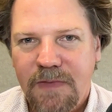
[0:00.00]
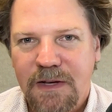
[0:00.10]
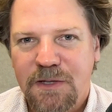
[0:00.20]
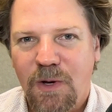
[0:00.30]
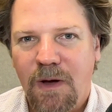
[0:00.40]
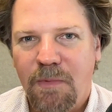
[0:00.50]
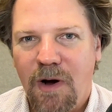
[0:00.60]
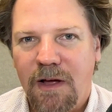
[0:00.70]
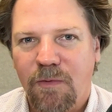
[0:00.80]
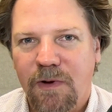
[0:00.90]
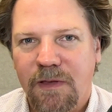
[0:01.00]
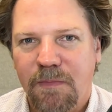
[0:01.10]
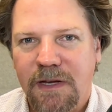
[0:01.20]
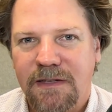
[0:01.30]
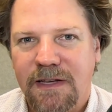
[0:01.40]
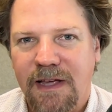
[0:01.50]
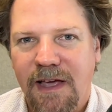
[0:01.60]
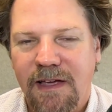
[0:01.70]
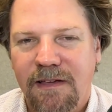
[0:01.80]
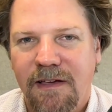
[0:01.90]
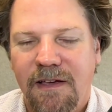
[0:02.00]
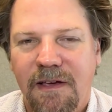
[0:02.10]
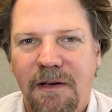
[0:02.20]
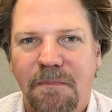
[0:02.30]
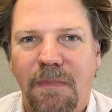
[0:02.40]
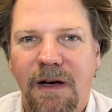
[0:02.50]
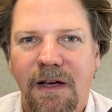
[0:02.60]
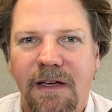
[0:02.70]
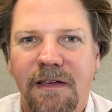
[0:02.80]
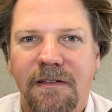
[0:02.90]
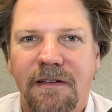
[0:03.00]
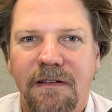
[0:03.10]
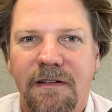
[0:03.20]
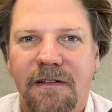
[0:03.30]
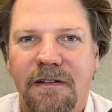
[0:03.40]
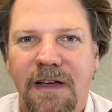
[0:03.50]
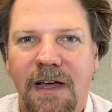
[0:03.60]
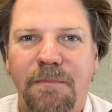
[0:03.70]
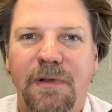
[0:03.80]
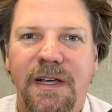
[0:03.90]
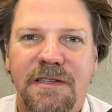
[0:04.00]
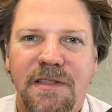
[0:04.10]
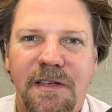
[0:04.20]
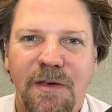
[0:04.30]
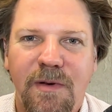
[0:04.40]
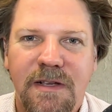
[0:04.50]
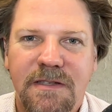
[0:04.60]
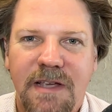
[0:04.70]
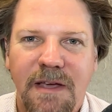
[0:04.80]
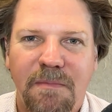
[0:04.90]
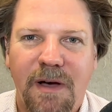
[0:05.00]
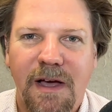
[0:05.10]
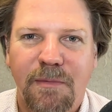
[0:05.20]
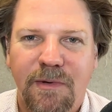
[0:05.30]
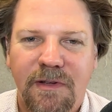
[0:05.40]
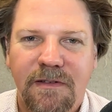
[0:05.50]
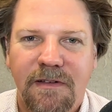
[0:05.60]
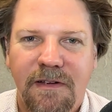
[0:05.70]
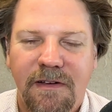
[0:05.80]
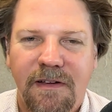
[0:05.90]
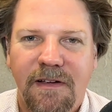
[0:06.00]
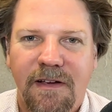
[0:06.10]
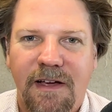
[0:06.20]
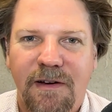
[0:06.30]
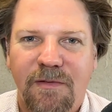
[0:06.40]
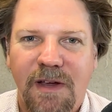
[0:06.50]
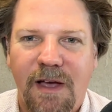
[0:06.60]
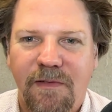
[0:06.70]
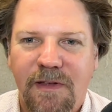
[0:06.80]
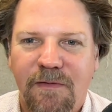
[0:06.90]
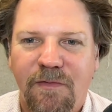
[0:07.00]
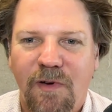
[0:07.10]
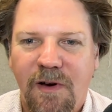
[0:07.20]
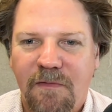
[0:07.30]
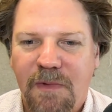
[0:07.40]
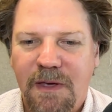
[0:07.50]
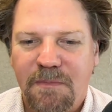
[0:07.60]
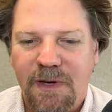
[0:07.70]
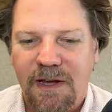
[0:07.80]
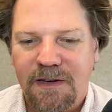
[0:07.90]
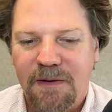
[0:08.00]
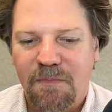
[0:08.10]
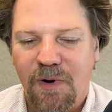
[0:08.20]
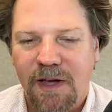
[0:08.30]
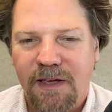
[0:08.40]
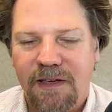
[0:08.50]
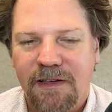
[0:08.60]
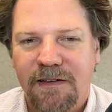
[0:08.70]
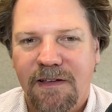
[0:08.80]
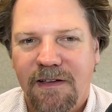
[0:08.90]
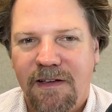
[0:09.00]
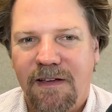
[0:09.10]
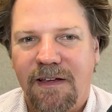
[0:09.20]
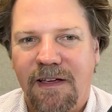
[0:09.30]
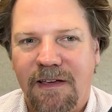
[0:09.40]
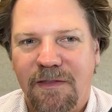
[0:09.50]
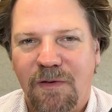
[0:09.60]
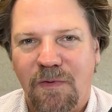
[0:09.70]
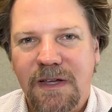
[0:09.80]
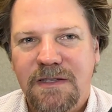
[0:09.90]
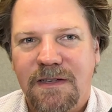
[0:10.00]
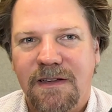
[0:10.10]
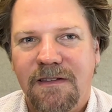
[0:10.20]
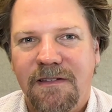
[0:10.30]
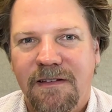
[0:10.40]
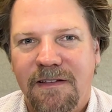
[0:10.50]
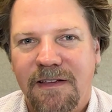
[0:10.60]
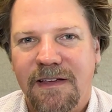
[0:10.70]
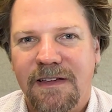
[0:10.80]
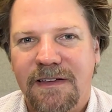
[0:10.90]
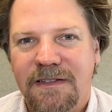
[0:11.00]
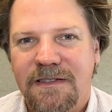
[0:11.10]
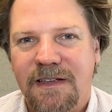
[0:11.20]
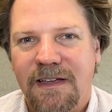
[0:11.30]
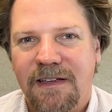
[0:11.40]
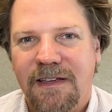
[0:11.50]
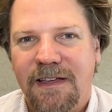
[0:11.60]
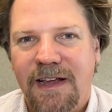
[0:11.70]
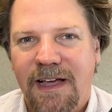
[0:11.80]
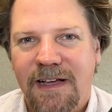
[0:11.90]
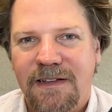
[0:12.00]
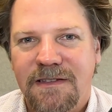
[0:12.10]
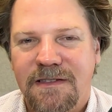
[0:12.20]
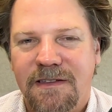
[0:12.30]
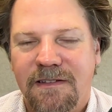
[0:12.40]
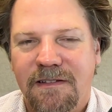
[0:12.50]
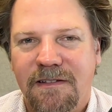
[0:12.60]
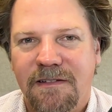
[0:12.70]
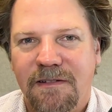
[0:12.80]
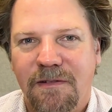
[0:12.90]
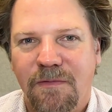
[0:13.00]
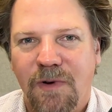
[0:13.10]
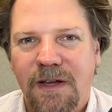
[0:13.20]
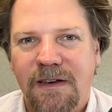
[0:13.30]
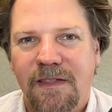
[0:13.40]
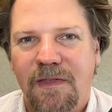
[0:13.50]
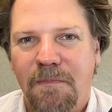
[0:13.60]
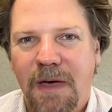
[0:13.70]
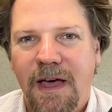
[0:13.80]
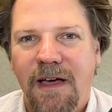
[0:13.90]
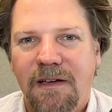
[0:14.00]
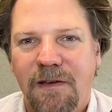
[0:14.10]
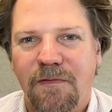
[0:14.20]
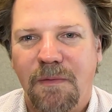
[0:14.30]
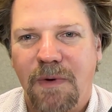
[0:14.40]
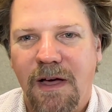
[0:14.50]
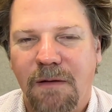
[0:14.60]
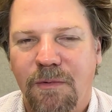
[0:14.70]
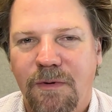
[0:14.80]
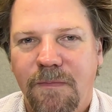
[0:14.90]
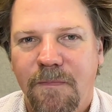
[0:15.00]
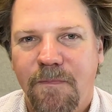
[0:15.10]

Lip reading: So I brought with me today my God Bless the USA Bible. I don't have it in front of me, but I did bring it. And the reason is it has written in the back of the Bible